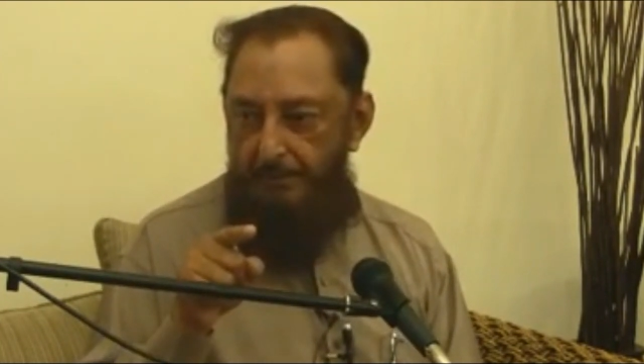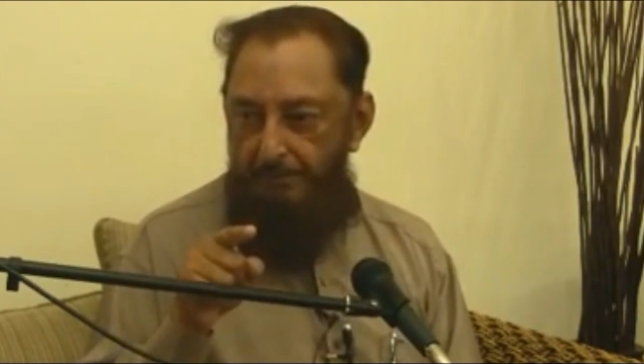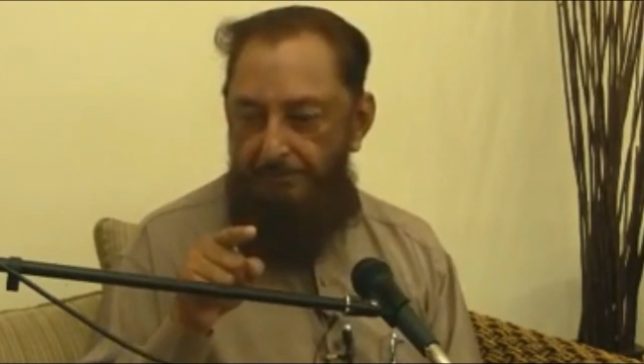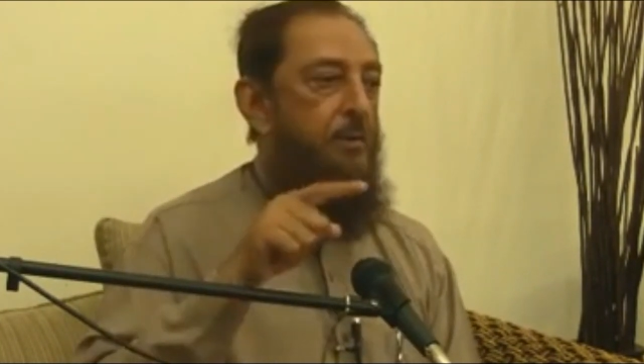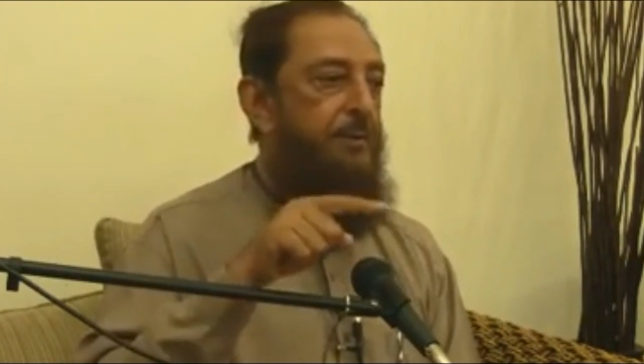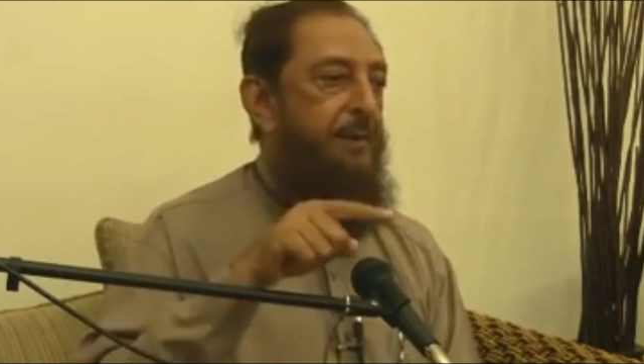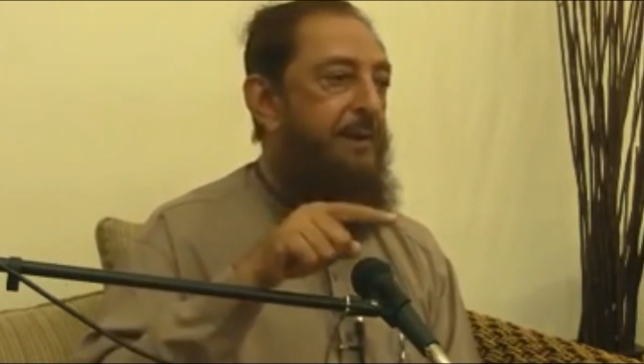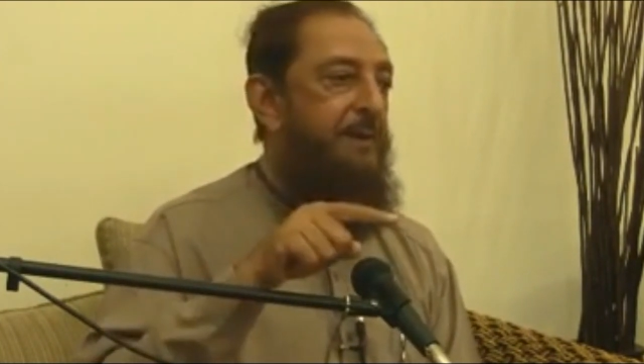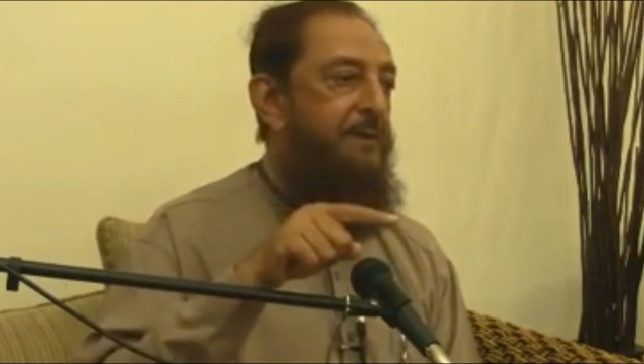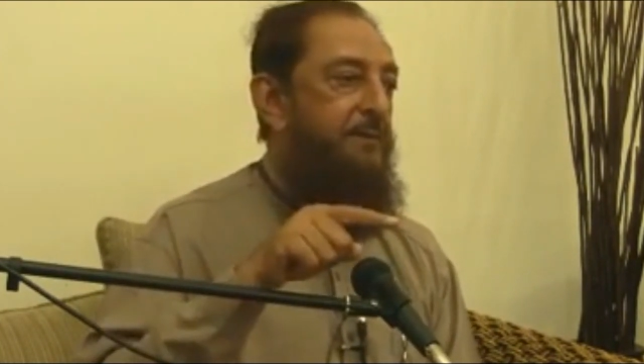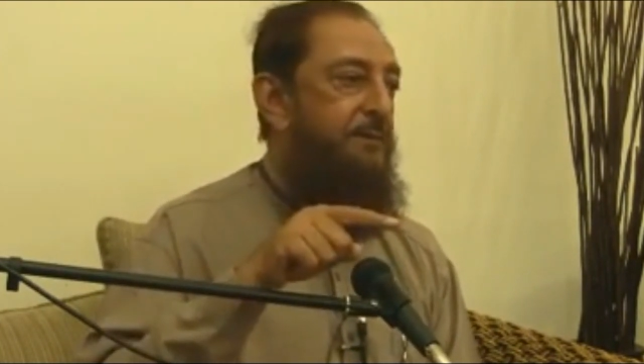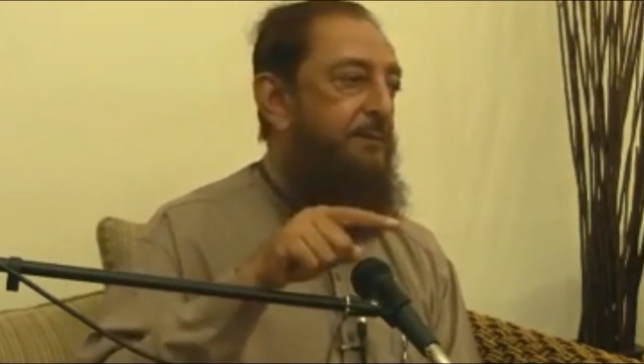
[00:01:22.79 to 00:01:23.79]
or
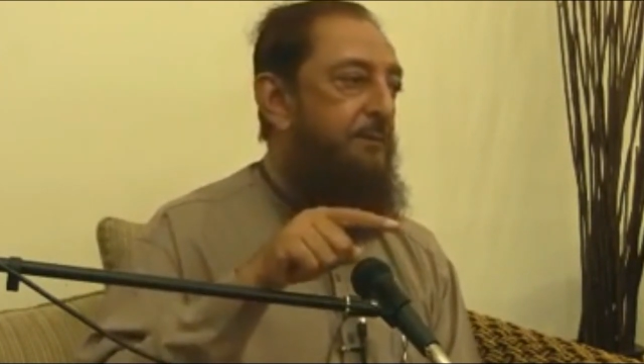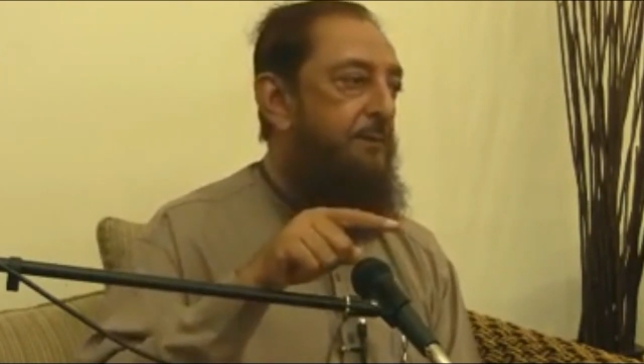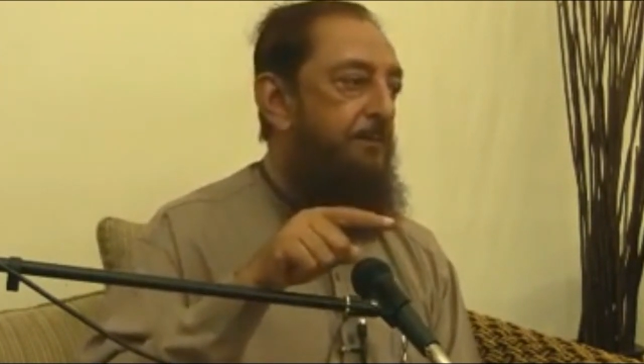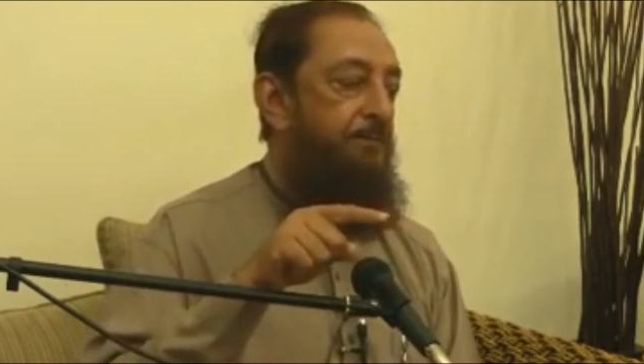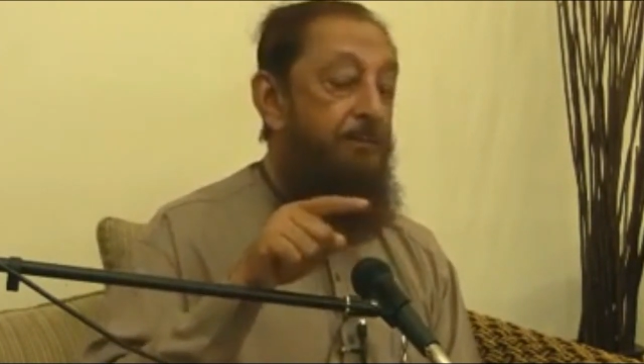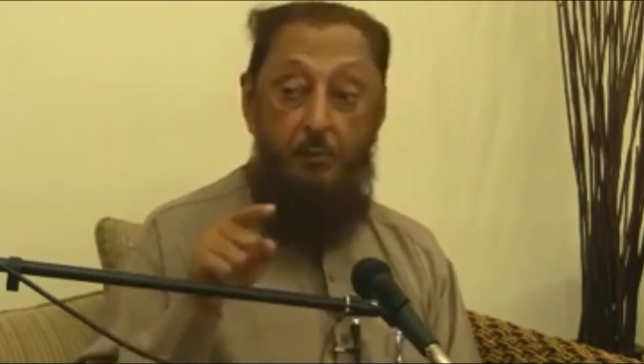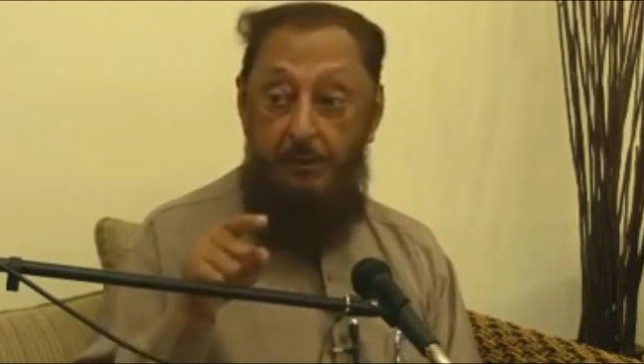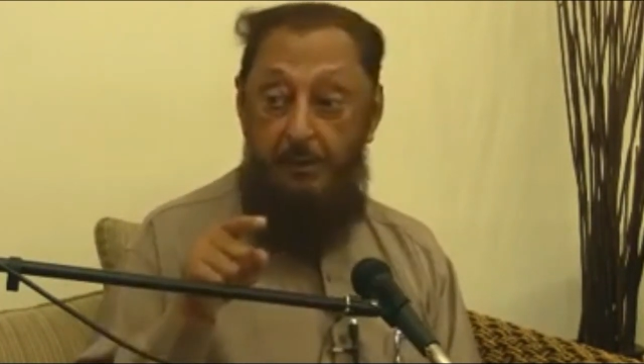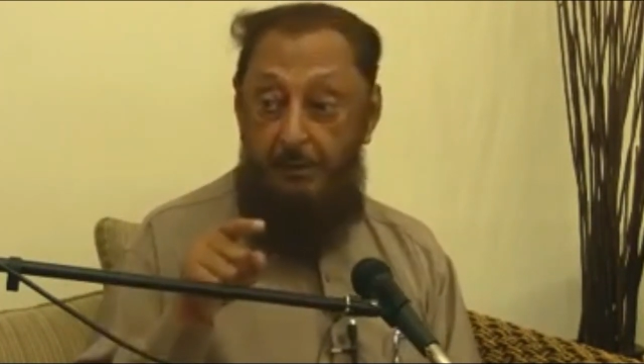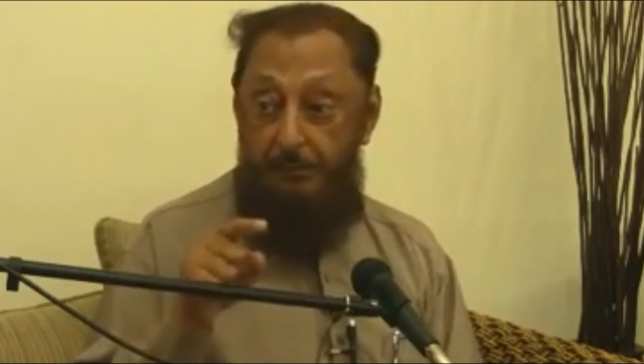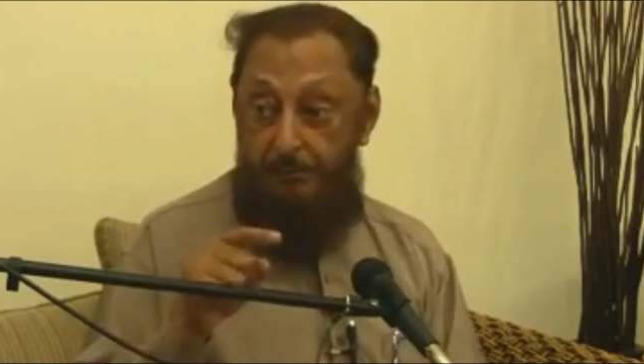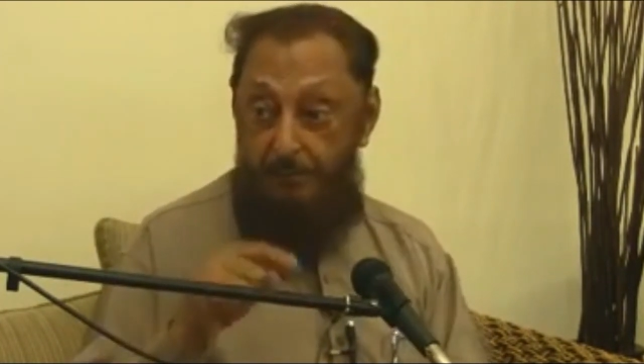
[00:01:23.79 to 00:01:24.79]
dates for
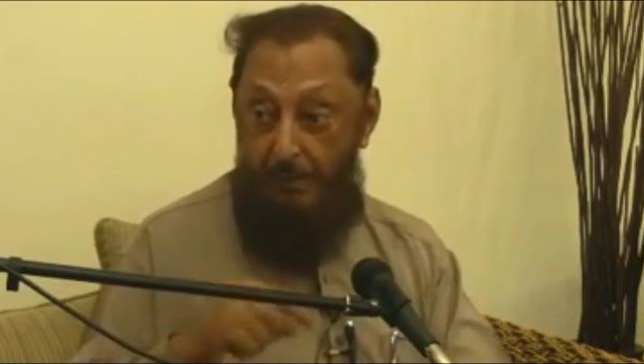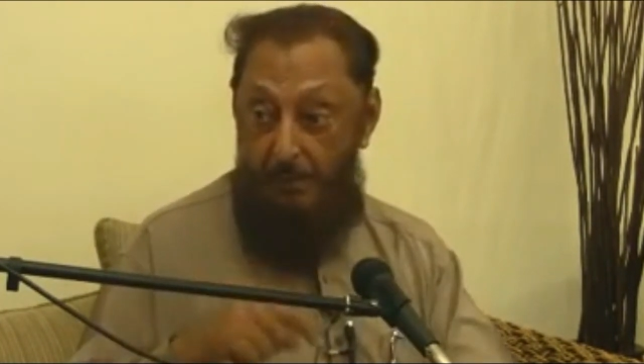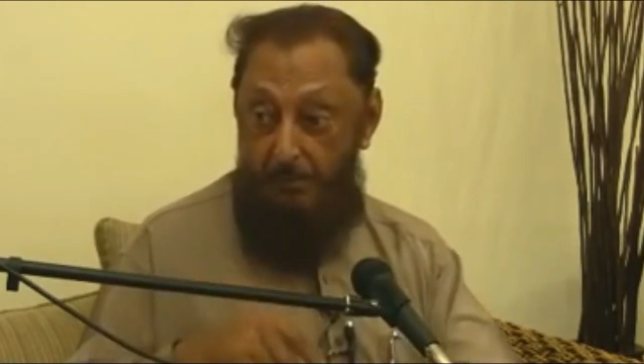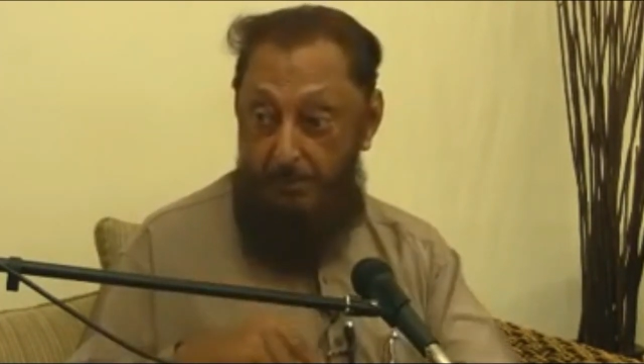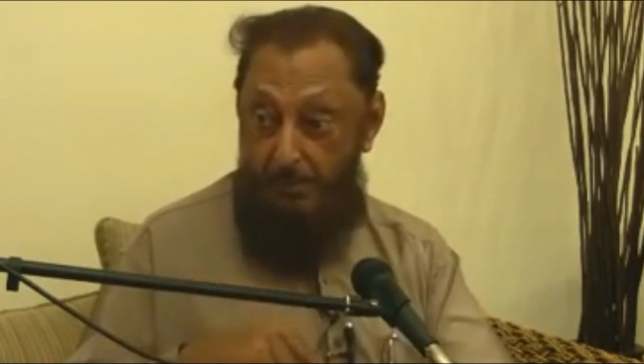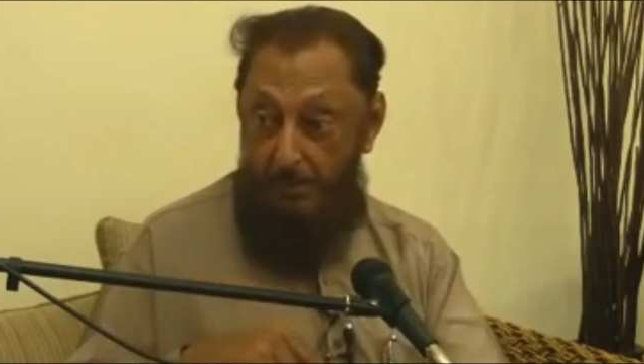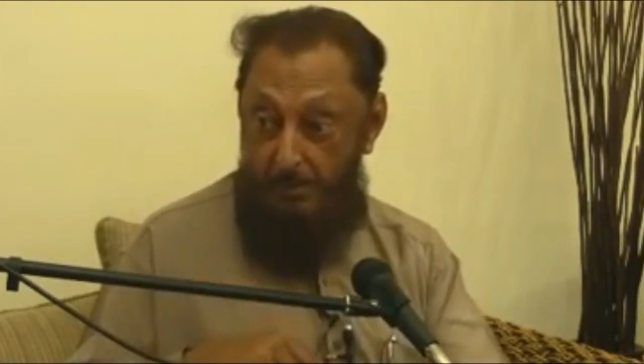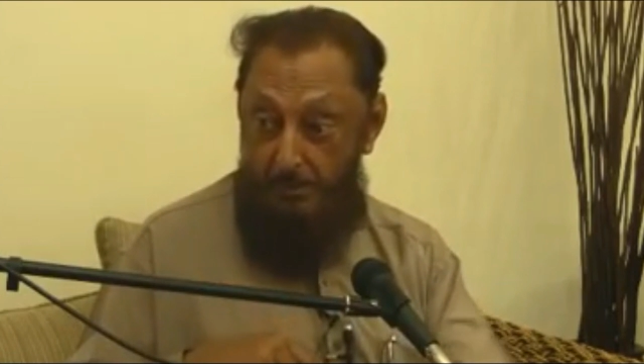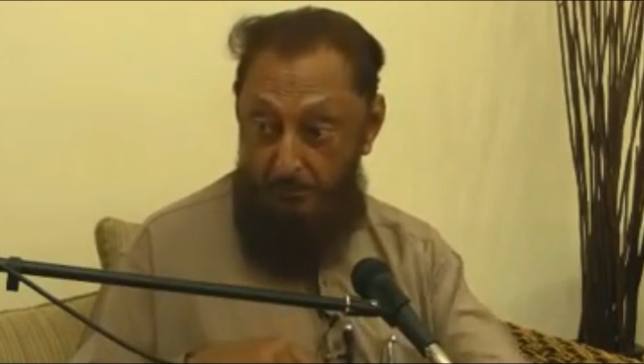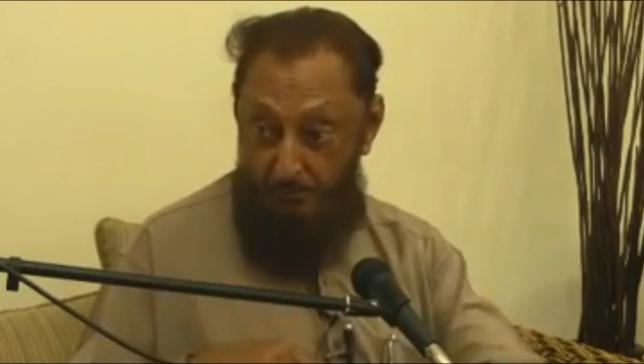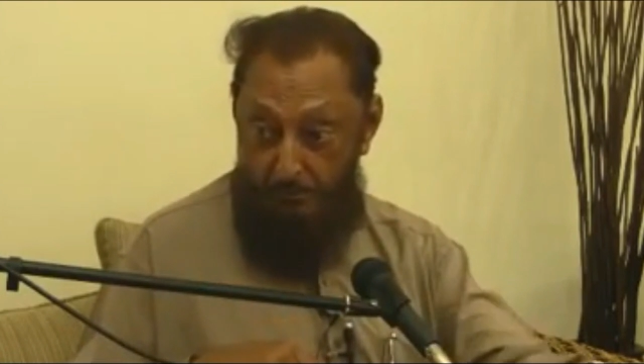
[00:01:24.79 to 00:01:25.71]
dates, there we are,